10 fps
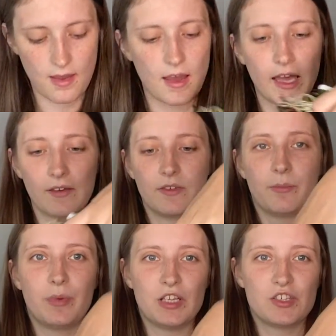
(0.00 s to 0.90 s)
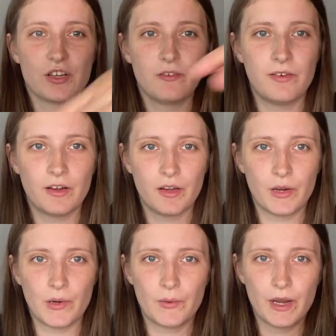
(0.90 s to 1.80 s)
I have a bunch of
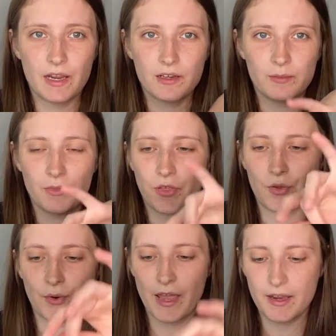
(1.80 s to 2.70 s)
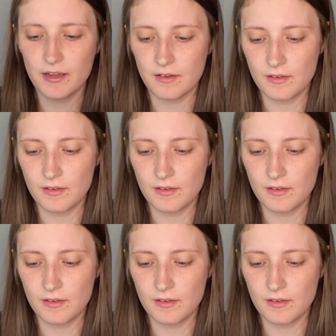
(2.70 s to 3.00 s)
random thread.